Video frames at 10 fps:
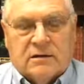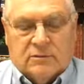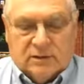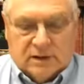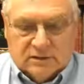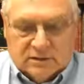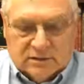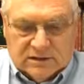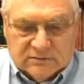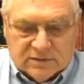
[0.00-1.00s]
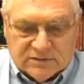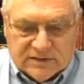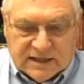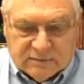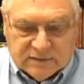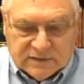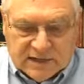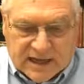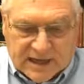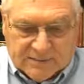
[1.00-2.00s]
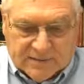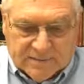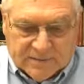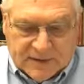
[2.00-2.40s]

Well, you need to understand what's going to happen.